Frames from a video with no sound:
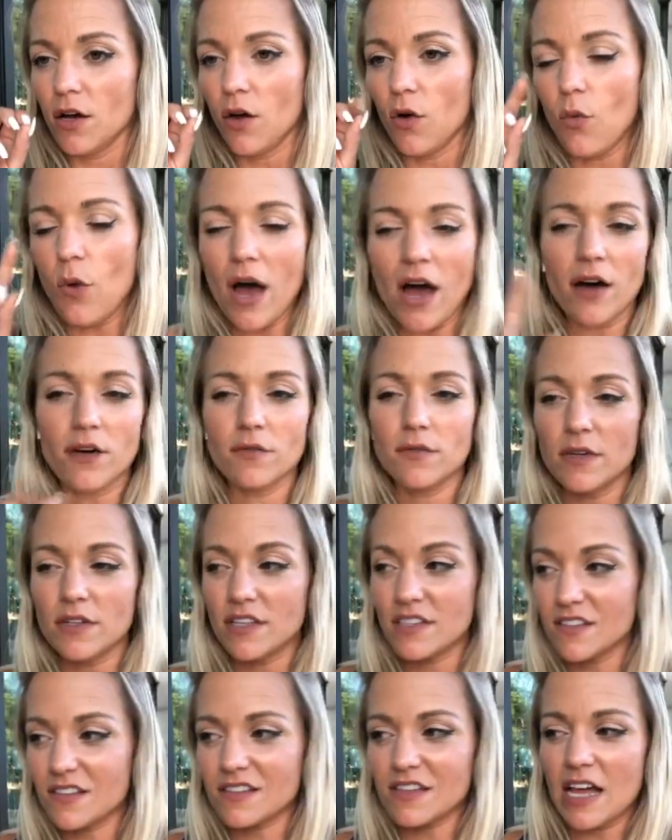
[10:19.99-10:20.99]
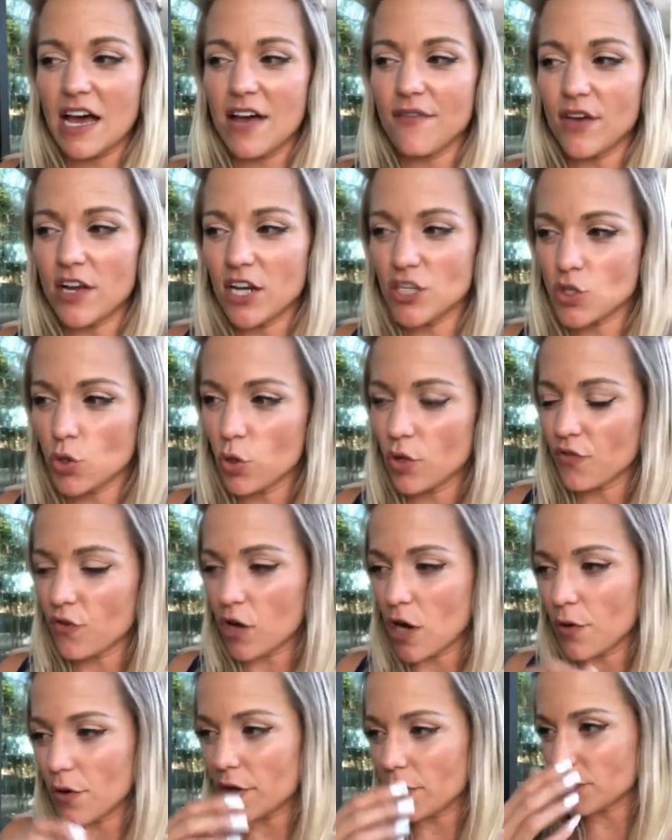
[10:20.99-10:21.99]
Wow, this is live and I totally
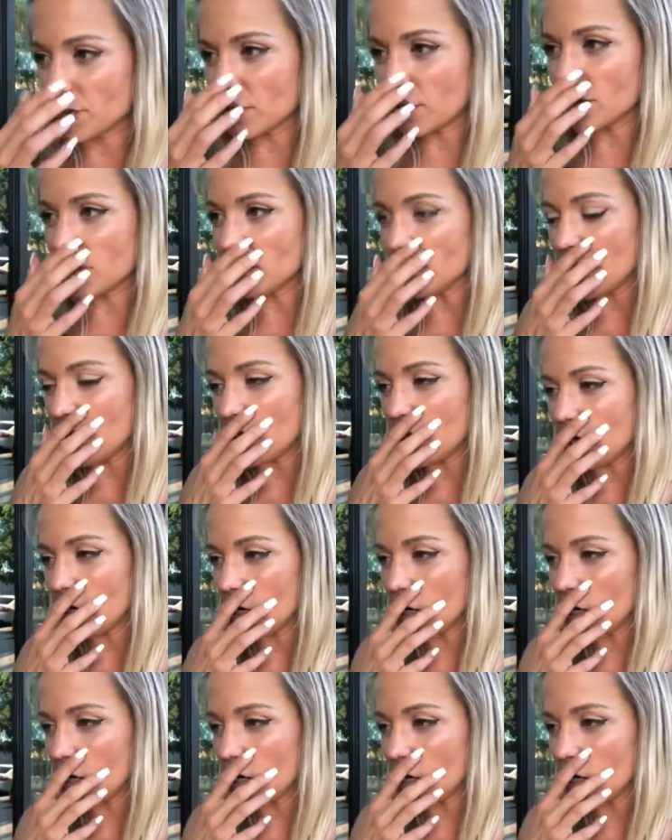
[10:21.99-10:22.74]
forgot what I was going to say.